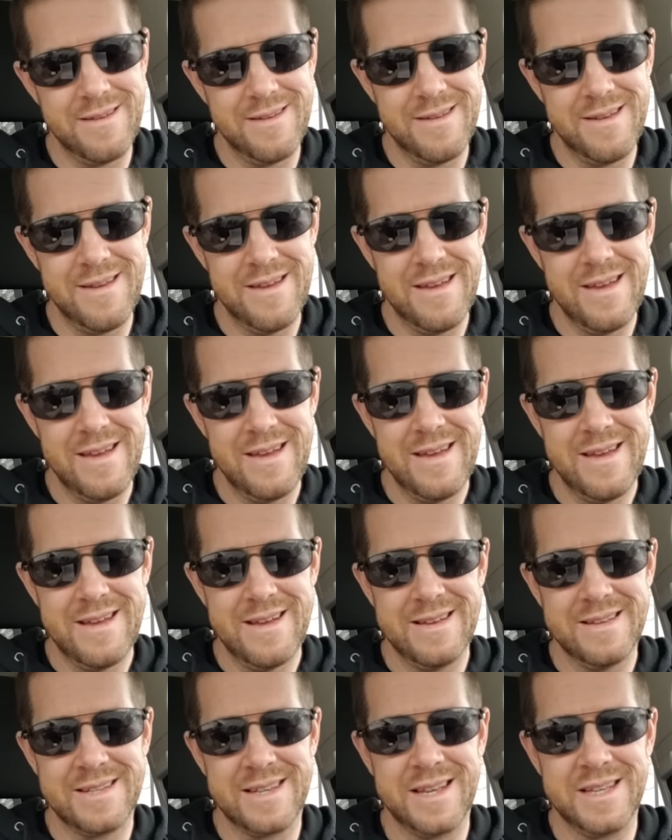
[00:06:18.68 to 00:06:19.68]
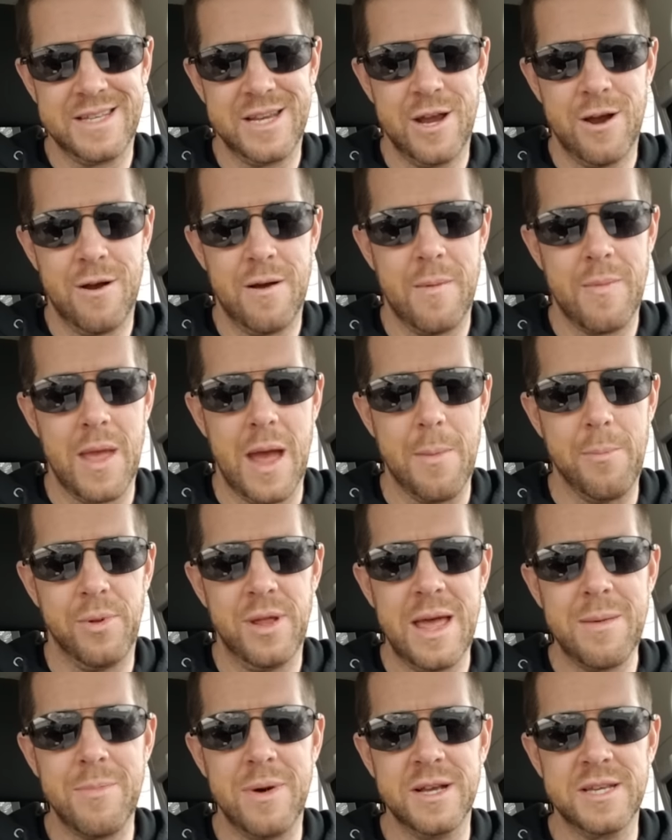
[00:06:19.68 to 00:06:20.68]
It says here, I
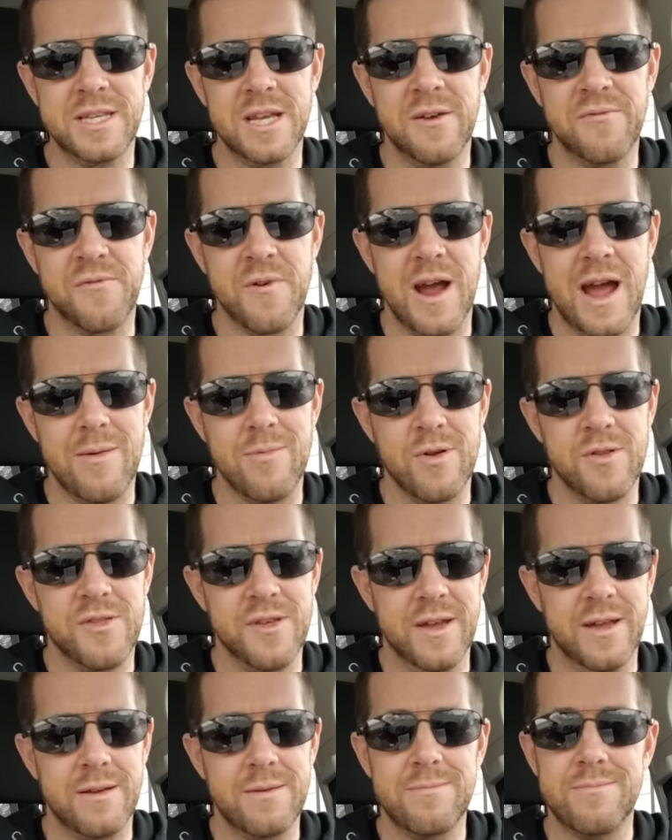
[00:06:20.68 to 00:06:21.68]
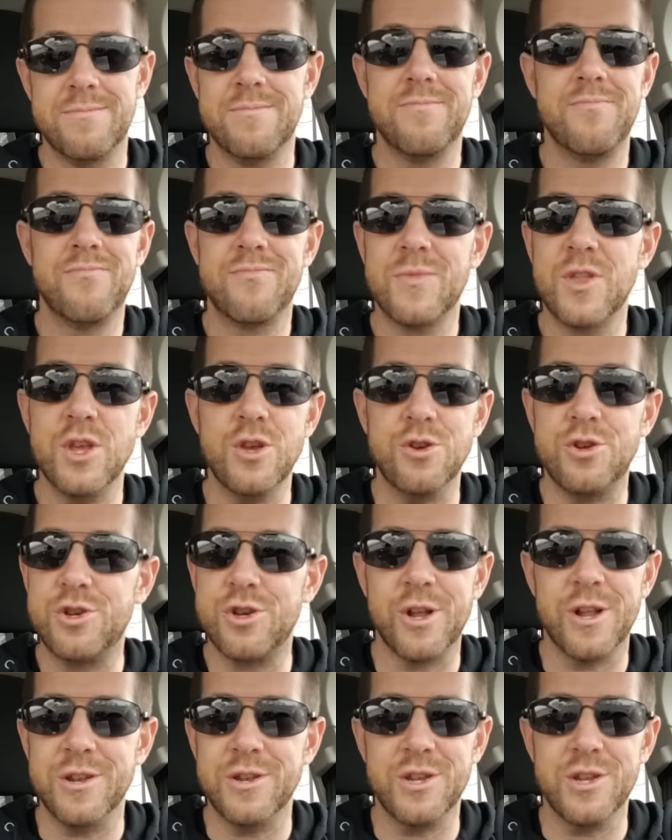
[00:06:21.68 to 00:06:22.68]
blame myself for everything. You
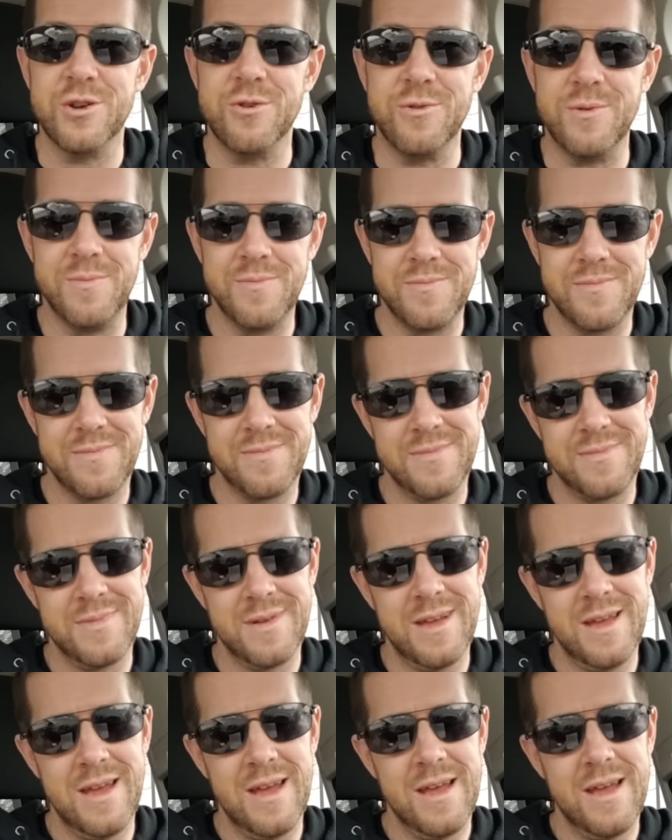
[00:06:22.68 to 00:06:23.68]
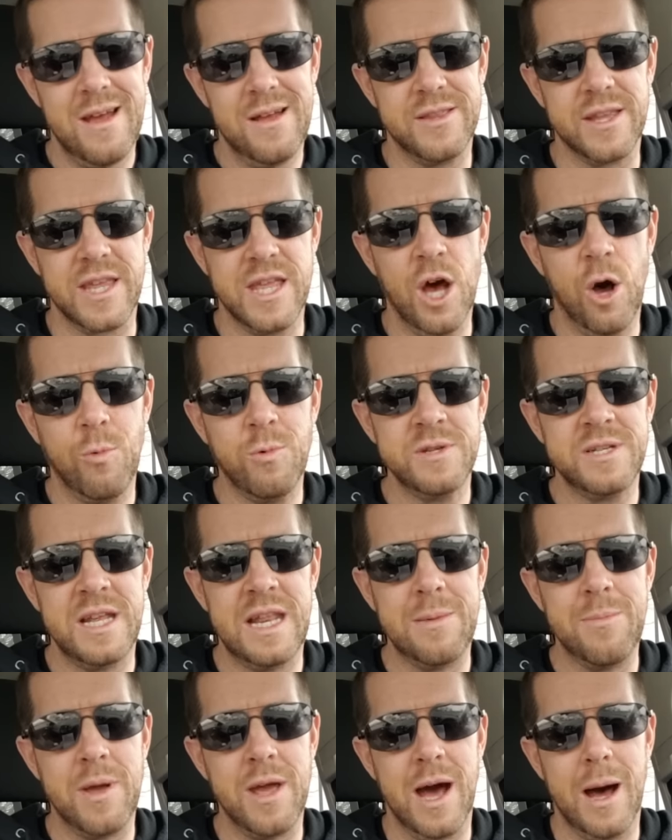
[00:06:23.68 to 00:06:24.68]
shouldn't, dude. The guilt was
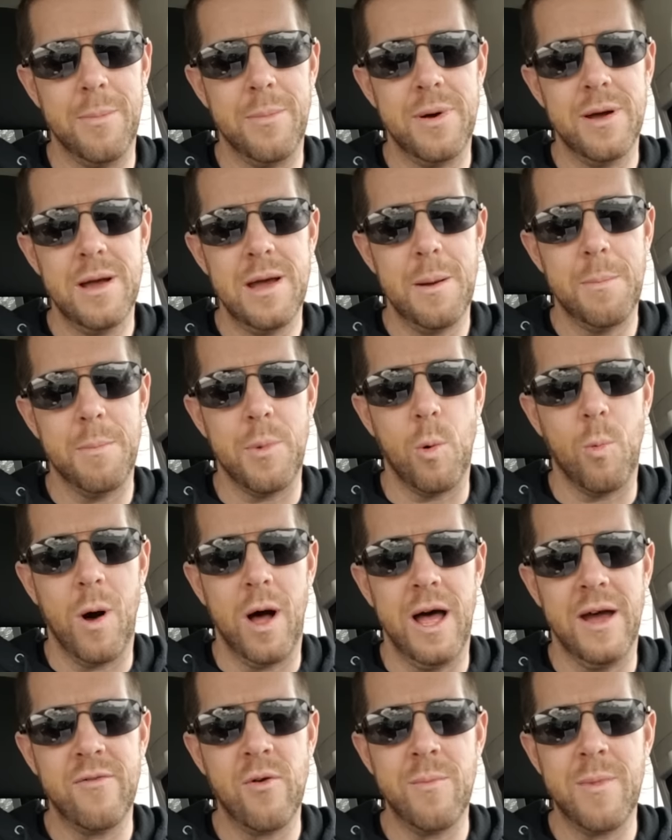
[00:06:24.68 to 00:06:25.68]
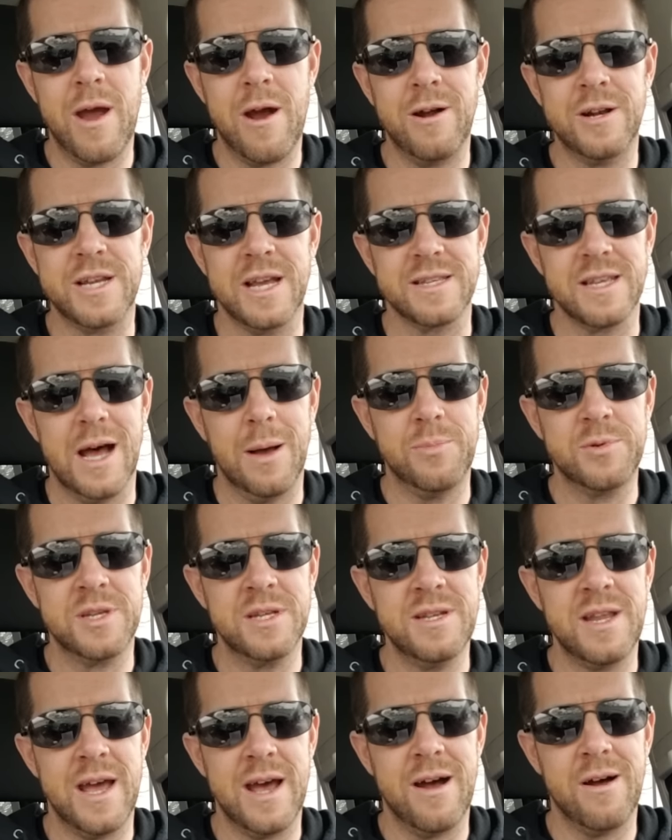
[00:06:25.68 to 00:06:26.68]
eating me up. But while every marriage has ups
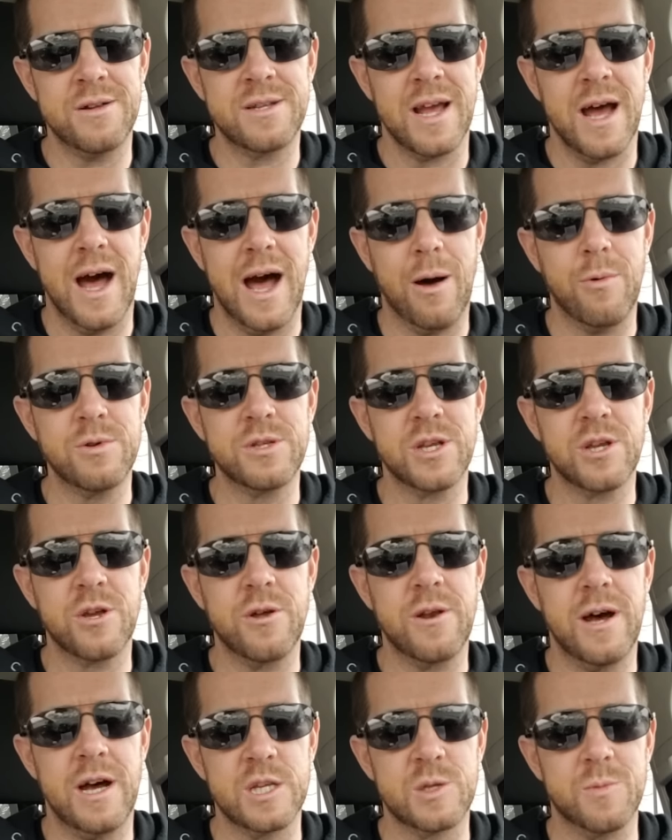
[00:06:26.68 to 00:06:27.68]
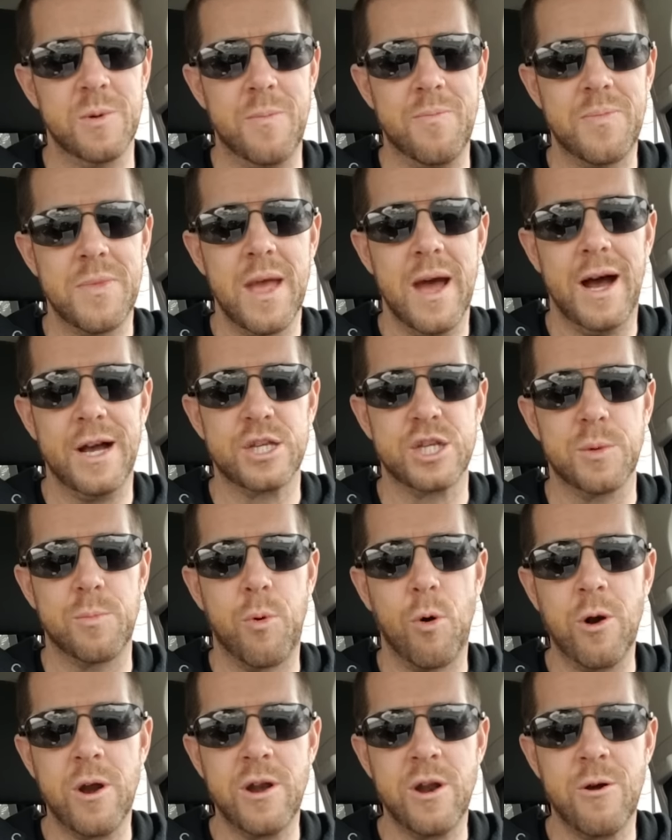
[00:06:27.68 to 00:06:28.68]
and downs, I was a good husband. I
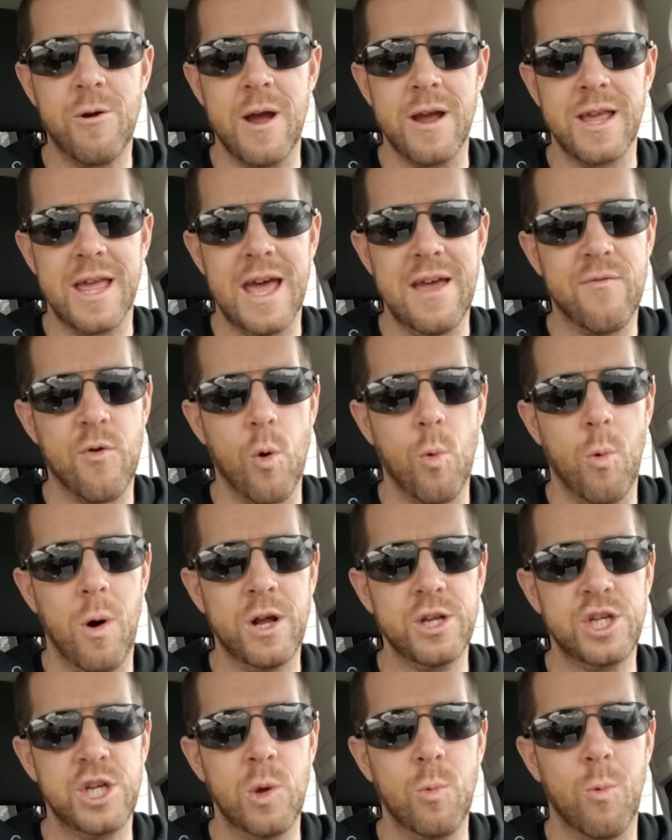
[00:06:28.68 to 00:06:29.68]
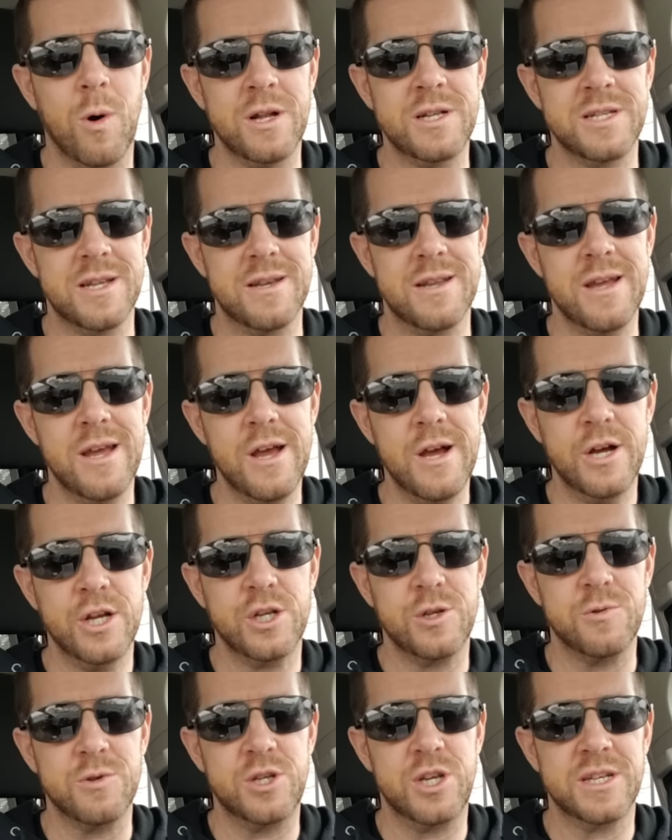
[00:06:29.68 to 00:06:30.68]
supported her and gave her what she wanted.
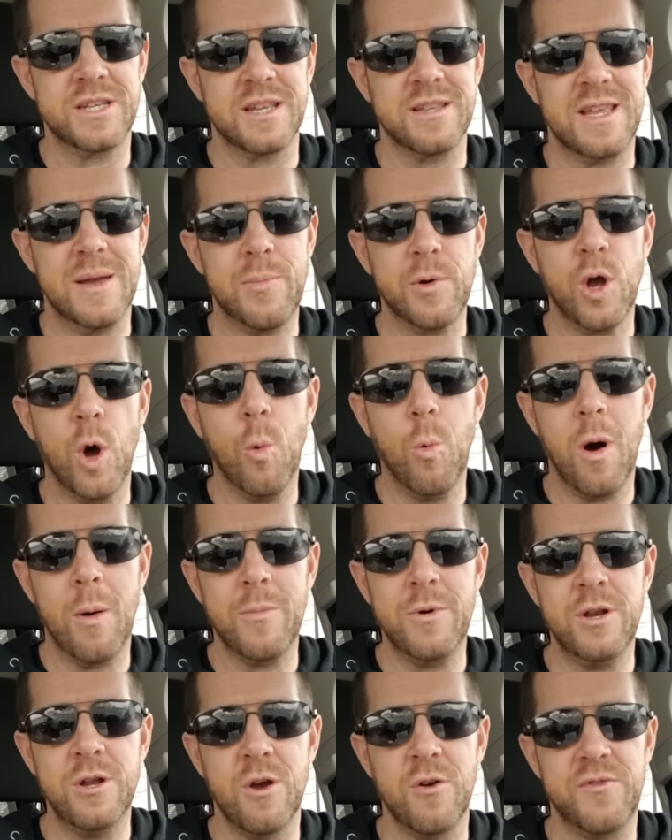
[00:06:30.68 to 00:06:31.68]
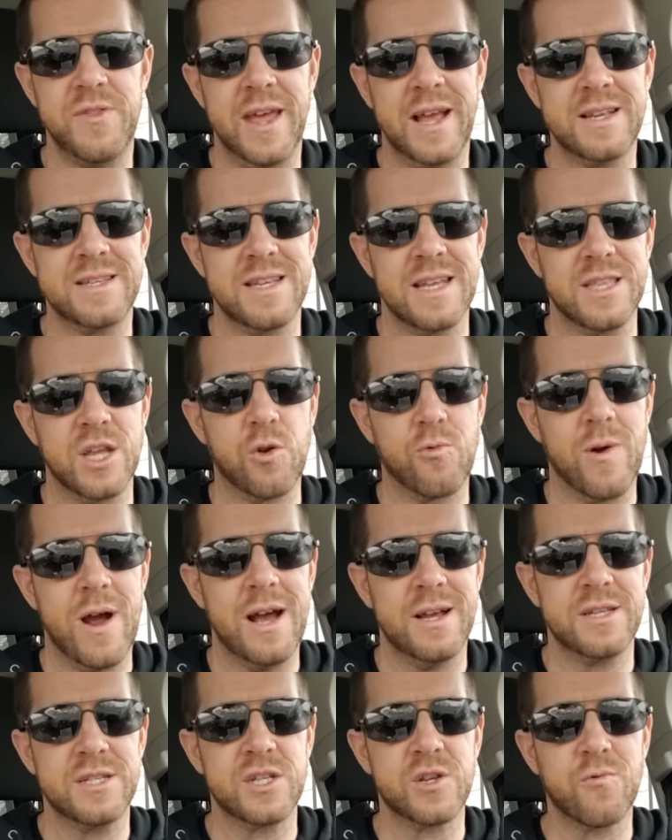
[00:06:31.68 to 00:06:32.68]
She was just a typical woman who thinks that the
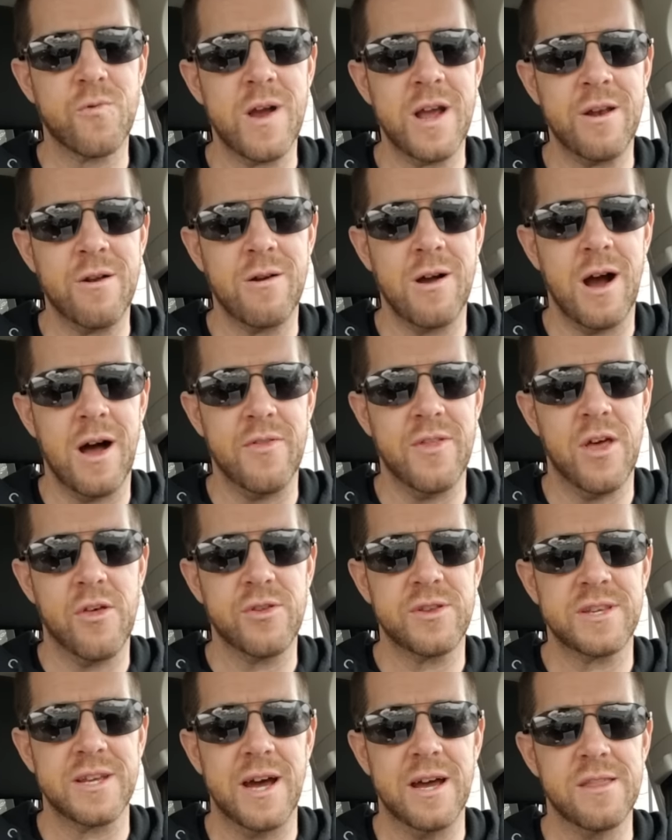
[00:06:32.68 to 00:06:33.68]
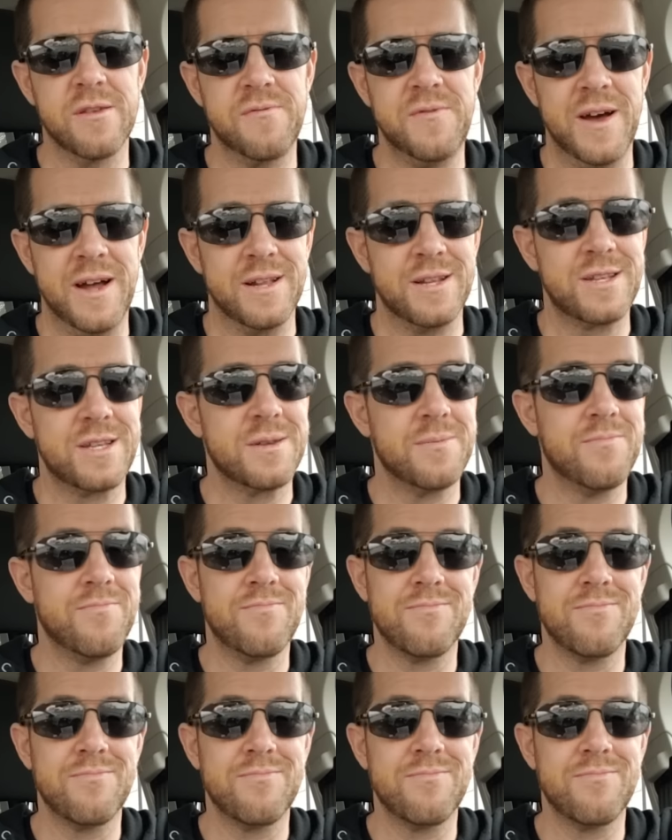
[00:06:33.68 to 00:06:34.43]
grass is greener on the other side of the fence.